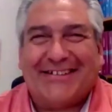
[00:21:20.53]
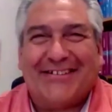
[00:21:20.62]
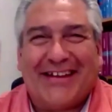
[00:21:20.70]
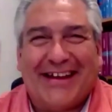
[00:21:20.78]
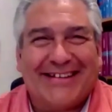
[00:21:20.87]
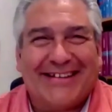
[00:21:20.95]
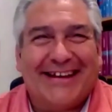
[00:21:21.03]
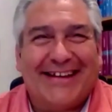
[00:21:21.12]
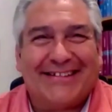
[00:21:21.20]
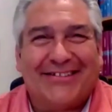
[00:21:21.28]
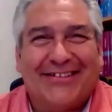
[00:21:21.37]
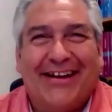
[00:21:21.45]
So
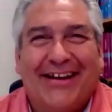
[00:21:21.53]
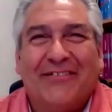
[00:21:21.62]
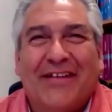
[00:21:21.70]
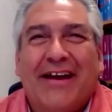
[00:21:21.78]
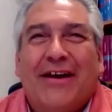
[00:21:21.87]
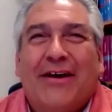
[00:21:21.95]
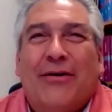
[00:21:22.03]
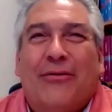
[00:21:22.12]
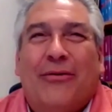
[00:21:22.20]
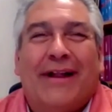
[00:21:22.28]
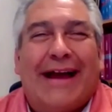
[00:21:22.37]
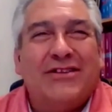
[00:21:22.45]
that's great.
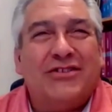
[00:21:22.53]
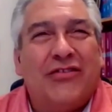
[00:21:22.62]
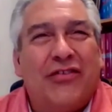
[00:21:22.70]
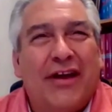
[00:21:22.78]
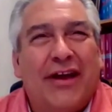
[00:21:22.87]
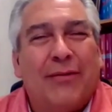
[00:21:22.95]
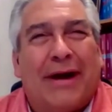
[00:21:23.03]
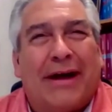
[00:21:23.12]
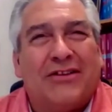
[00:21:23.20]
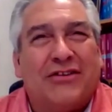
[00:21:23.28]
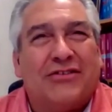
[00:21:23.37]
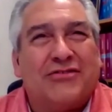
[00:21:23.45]
Well, as you think
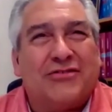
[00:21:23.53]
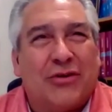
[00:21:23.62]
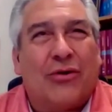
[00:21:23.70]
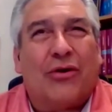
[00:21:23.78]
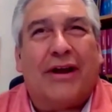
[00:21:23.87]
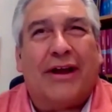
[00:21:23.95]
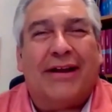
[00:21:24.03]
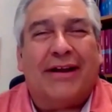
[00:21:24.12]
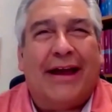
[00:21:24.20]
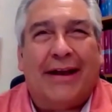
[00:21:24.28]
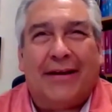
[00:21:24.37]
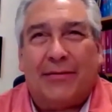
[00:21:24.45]
about your story,
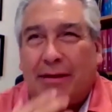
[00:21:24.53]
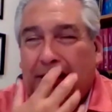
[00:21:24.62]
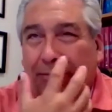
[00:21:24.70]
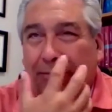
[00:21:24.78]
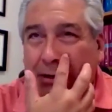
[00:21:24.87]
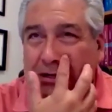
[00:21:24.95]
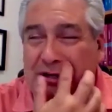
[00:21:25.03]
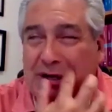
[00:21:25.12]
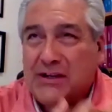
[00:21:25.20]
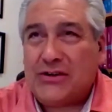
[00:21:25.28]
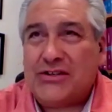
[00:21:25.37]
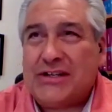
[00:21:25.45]
and I
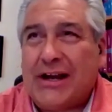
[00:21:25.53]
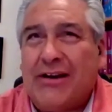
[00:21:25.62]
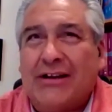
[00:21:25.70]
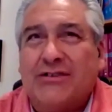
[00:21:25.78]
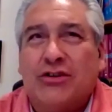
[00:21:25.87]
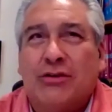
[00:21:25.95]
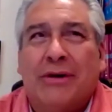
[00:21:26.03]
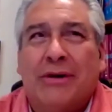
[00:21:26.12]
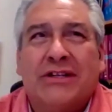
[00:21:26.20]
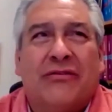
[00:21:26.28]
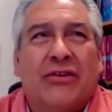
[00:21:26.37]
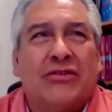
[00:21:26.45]
appreciate you sharing so
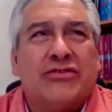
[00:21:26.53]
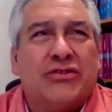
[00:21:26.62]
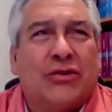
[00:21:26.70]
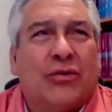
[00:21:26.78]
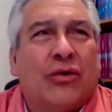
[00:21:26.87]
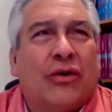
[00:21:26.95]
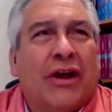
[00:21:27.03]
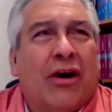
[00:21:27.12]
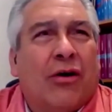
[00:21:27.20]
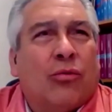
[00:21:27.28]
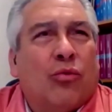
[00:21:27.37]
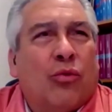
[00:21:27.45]
much of your story
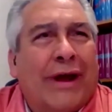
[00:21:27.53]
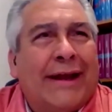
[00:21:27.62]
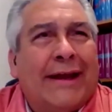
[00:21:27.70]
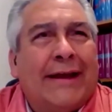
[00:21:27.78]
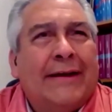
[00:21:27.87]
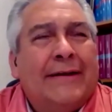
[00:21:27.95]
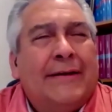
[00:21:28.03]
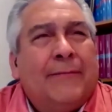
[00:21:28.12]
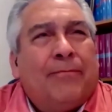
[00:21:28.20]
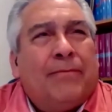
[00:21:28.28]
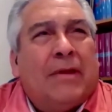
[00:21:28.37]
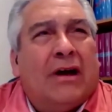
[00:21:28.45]
already.
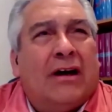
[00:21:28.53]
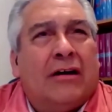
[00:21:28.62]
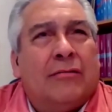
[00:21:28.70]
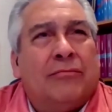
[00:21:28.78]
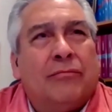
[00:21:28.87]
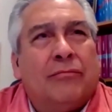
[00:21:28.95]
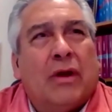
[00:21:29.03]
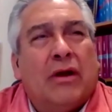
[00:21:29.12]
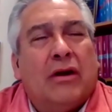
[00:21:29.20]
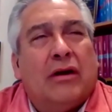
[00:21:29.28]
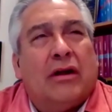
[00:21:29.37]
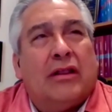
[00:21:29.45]

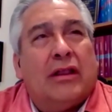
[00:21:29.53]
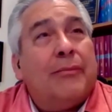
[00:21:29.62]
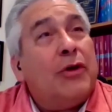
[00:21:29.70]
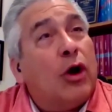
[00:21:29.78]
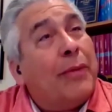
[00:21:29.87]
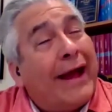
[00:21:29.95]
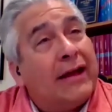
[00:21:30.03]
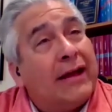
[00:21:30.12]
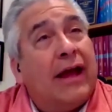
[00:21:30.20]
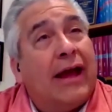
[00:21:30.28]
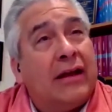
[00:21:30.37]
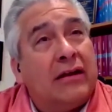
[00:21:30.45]
Let me go back
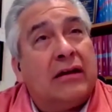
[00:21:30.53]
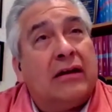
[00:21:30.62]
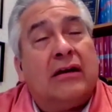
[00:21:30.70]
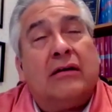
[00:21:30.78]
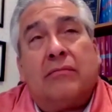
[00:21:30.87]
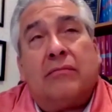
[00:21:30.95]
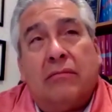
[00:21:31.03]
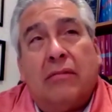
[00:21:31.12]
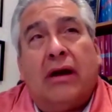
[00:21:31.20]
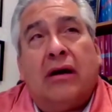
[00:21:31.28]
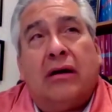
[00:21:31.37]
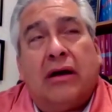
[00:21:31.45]

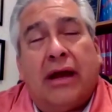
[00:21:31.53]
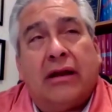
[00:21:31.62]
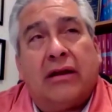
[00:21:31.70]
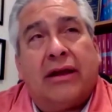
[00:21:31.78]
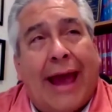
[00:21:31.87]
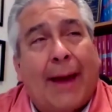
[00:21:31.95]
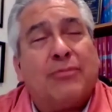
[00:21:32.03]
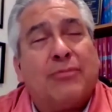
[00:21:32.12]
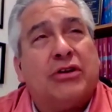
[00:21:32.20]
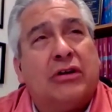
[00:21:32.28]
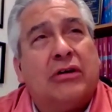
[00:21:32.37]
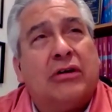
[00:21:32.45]
and
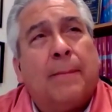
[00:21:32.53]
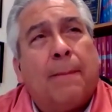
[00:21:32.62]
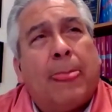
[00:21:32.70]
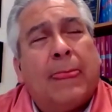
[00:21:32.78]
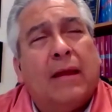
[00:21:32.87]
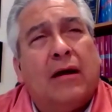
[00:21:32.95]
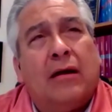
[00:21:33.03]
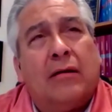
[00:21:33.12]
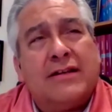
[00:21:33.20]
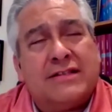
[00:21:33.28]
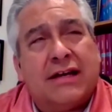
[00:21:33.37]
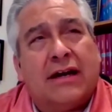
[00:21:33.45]
capture,
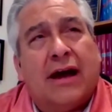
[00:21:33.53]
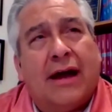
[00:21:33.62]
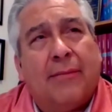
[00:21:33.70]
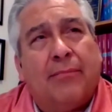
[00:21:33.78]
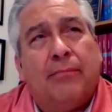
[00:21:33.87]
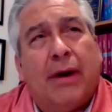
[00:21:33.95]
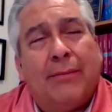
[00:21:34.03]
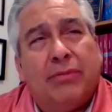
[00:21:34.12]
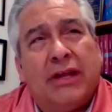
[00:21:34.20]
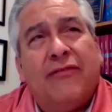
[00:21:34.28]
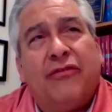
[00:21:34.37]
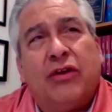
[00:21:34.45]
because I
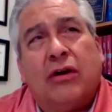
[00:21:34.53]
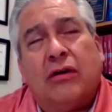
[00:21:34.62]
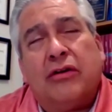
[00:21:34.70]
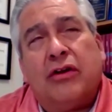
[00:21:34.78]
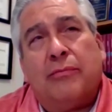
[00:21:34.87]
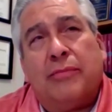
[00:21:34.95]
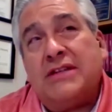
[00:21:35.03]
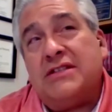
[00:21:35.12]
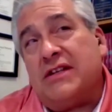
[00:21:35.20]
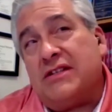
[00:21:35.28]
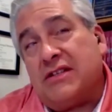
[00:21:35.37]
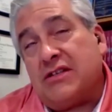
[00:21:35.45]
believe your
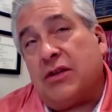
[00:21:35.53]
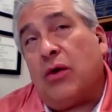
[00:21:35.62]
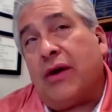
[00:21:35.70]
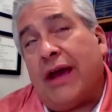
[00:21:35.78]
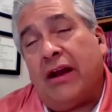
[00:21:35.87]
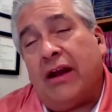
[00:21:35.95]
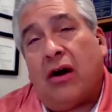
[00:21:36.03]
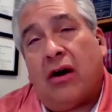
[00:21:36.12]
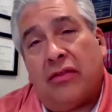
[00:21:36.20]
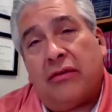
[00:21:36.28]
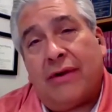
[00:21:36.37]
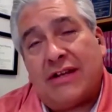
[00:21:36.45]
business is located
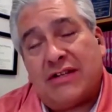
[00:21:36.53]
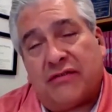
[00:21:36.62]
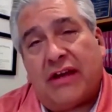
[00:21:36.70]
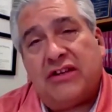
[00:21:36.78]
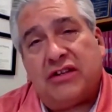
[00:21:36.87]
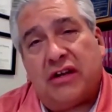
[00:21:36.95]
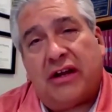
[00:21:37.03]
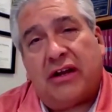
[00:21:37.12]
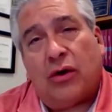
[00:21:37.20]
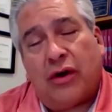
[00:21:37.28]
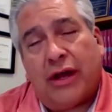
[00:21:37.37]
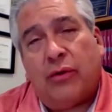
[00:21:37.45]
on the reservation at
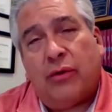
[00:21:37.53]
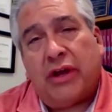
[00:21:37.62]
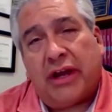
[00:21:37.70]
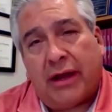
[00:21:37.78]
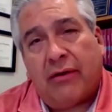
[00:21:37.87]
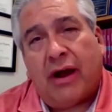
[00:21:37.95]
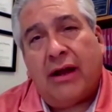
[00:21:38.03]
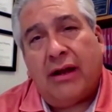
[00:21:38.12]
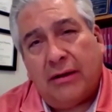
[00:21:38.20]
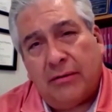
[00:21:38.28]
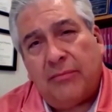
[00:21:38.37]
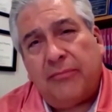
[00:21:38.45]
Ohkay, right?